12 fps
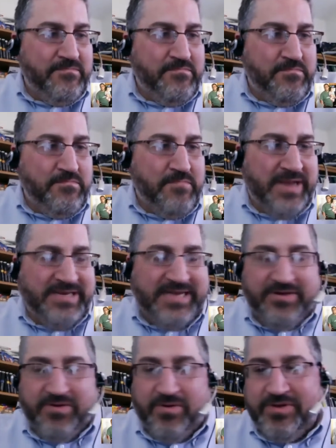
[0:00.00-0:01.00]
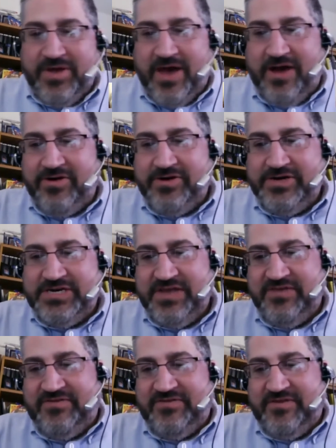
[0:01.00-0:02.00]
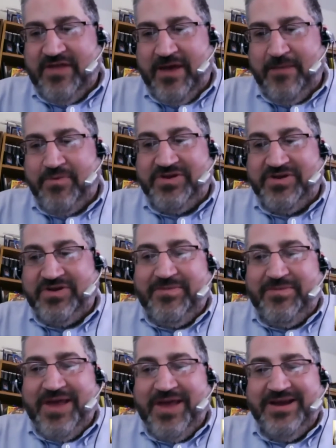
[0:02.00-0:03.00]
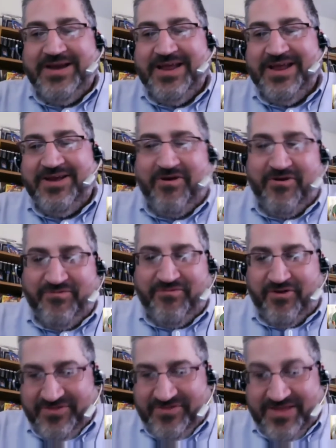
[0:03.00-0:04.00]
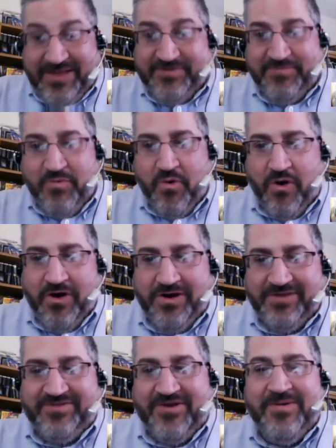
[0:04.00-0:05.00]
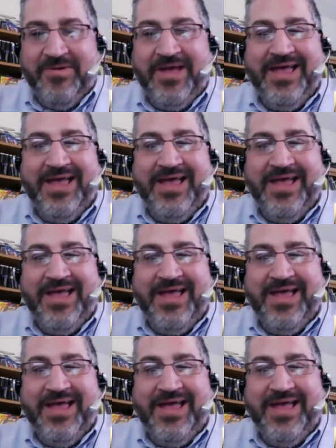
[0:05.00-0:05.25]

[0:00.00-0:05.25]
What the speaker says: 10-year-old daughter just participated in her first team sport, so